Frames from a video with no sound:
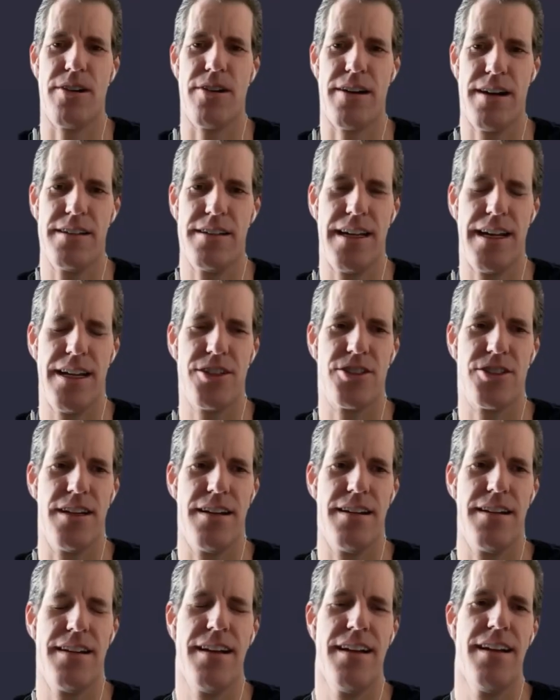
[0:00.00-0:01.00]

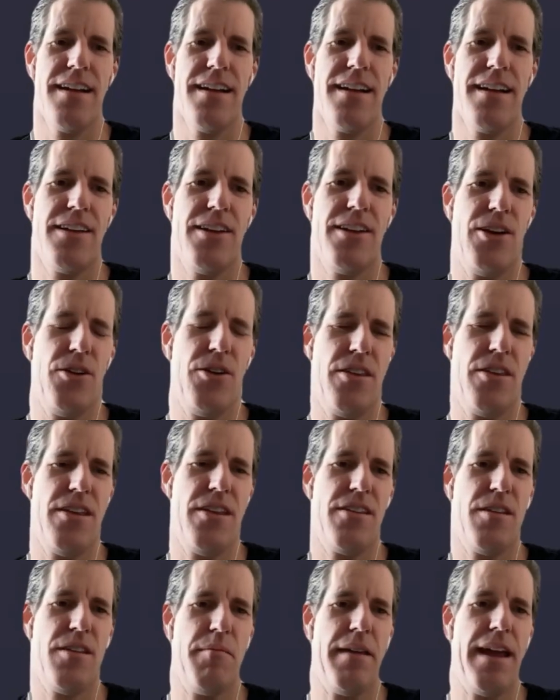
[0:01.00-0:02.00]
organization you know the,
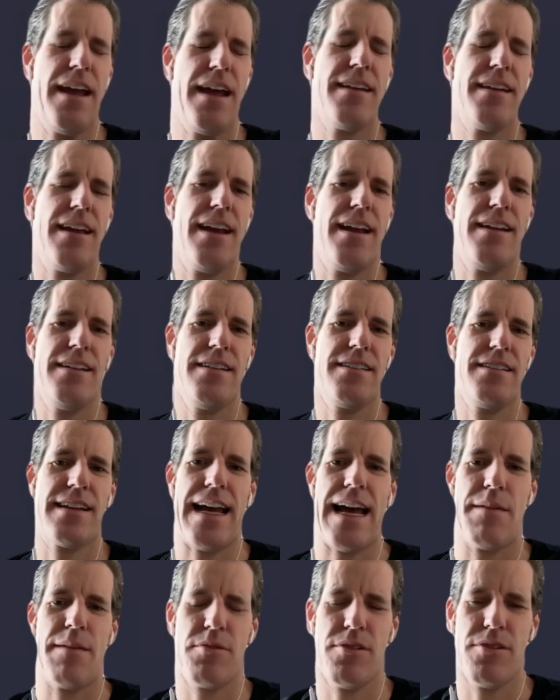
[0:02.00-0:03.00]
the mandate is
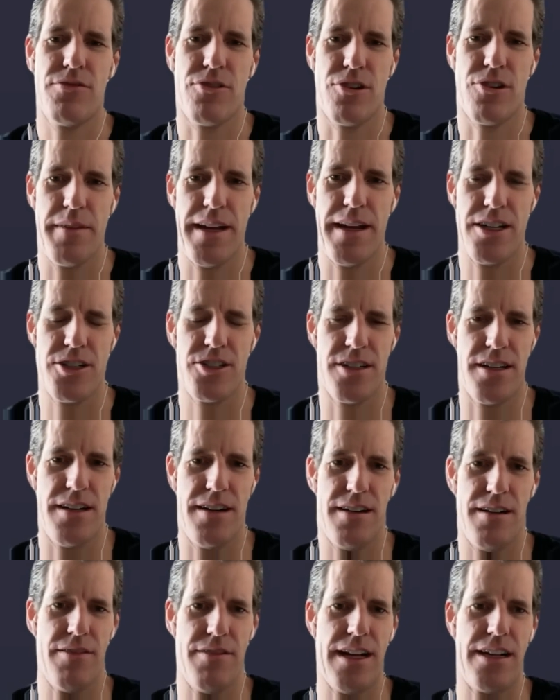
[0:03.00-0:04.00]
capital formation
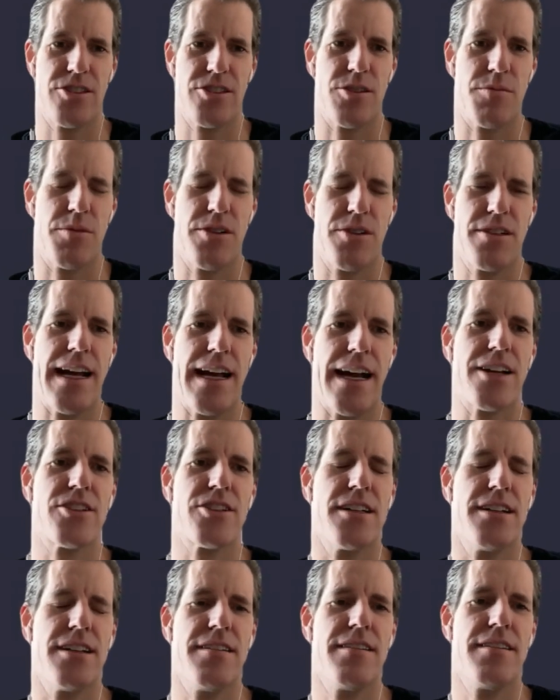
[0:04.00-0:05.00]
and investor
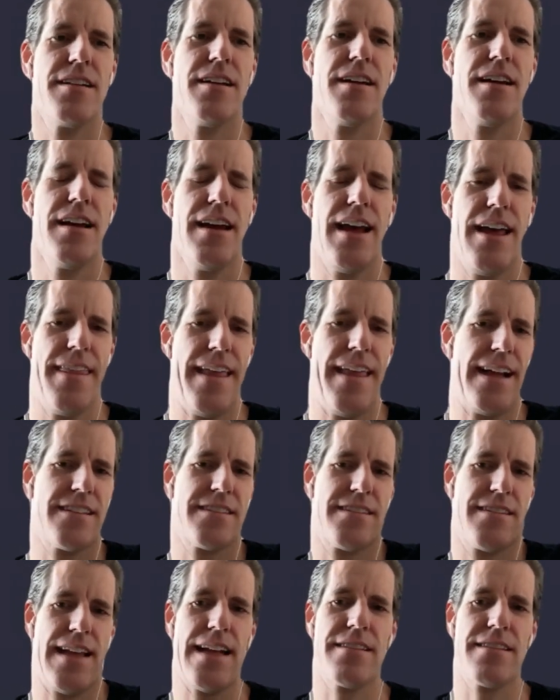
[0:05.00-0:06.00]
protection and
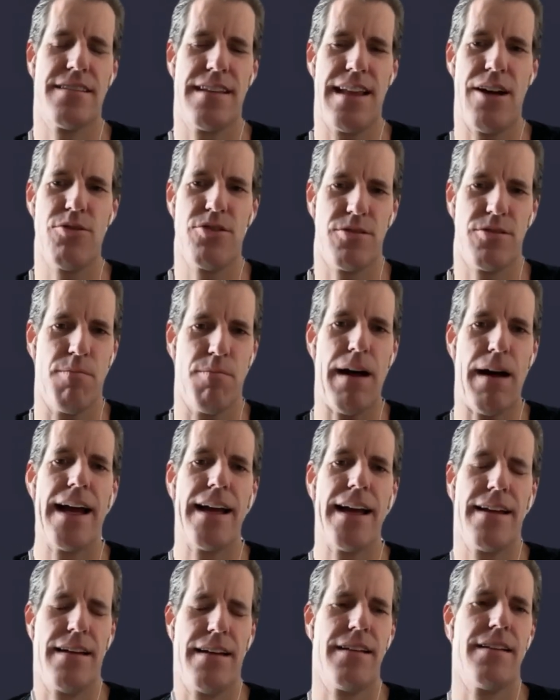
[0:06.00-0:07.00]
that's that's that was
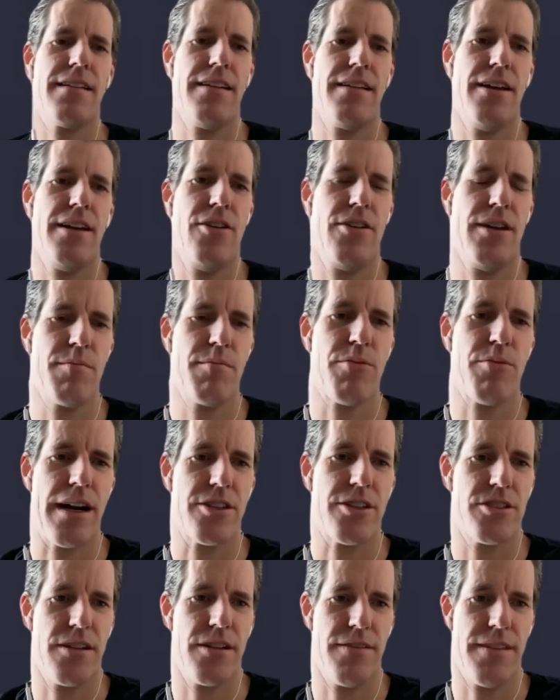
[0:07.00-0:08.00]
my you know
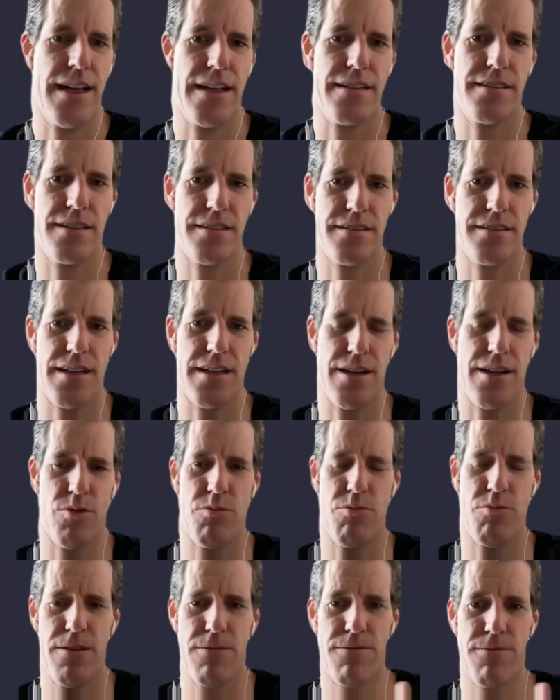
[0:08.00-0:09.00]
impression of the sec
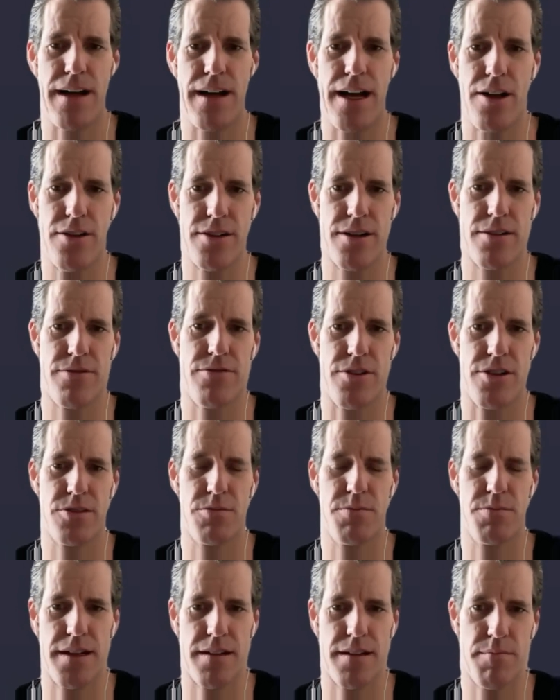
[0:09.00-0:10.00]
when we filed our
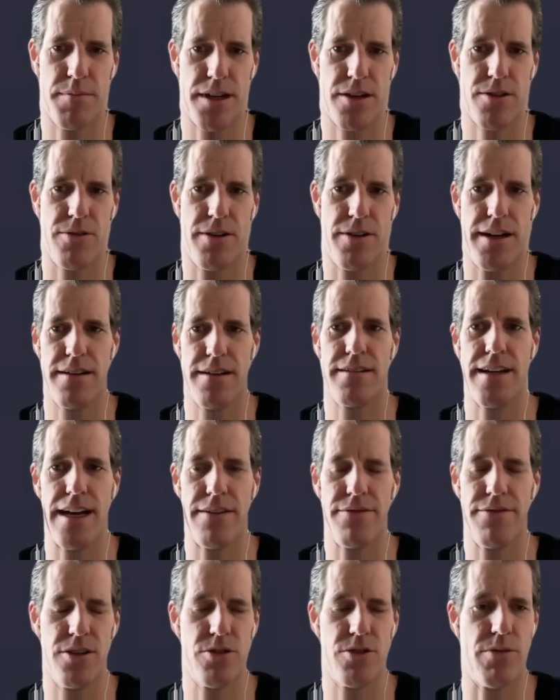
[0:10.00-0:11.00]
first bitcoin
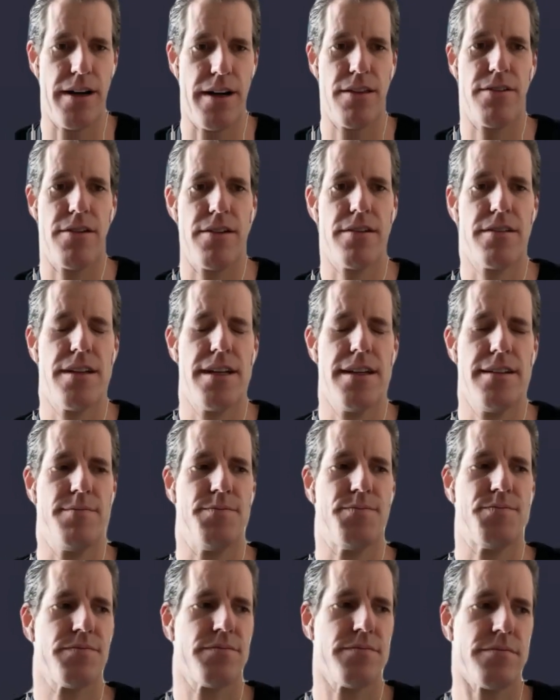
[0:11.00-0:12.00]
etf in
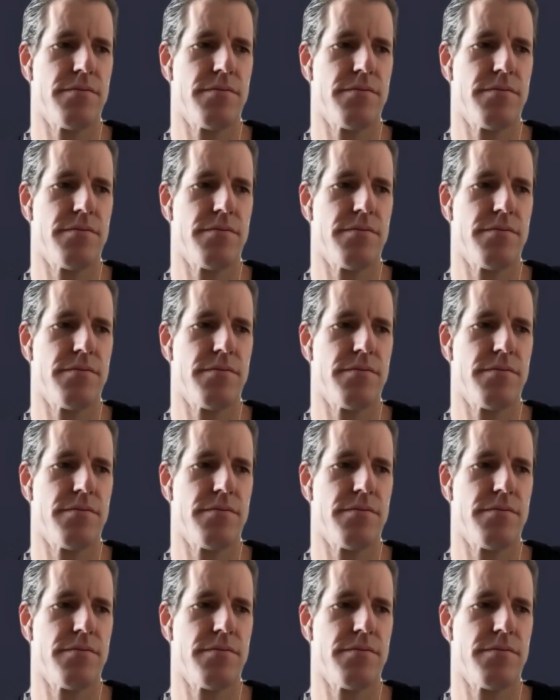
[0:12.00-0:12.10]
2013